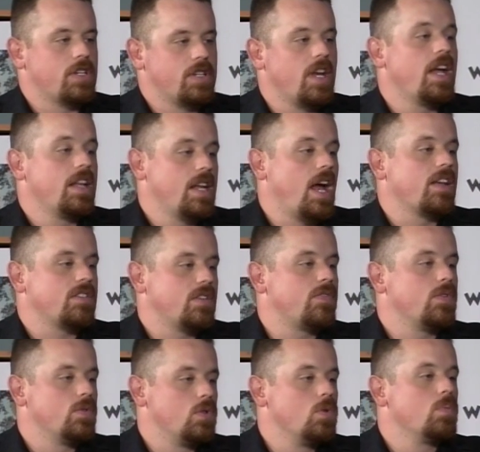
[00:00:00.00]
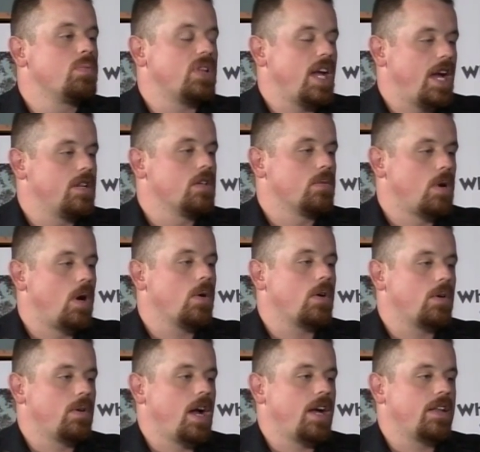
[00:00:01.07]
And yes, if you do plan your route
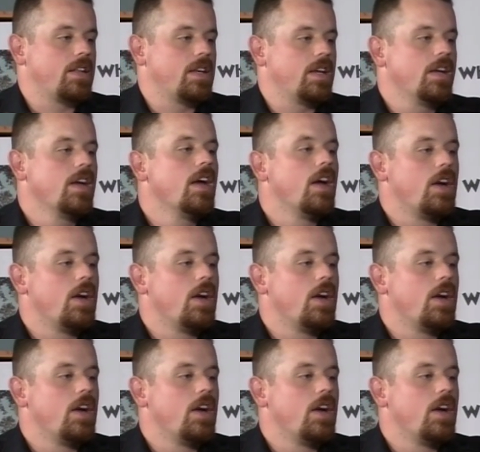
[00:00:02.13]
correctly,